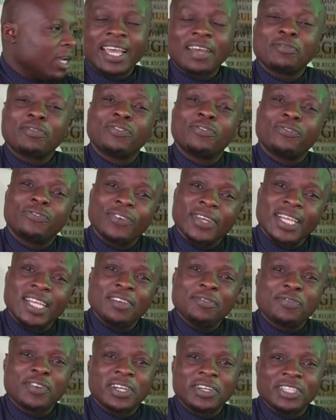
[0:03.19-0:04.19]
I'm
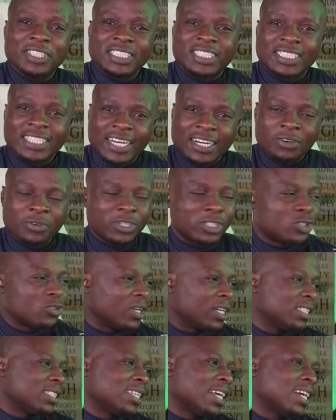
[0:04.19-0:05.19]
feeling very generous,
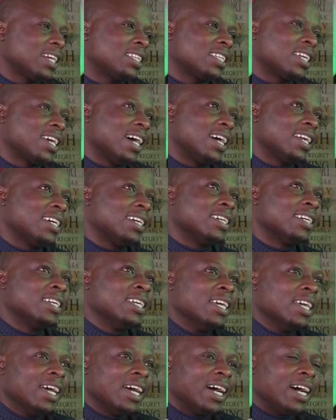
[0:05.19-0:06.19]
so I decided to kind of
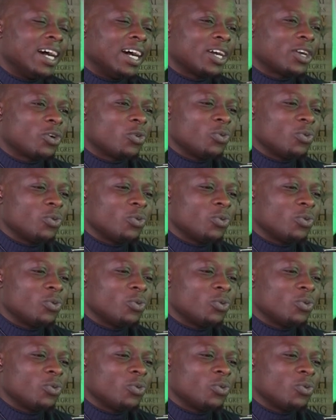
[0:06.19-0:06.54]
uh,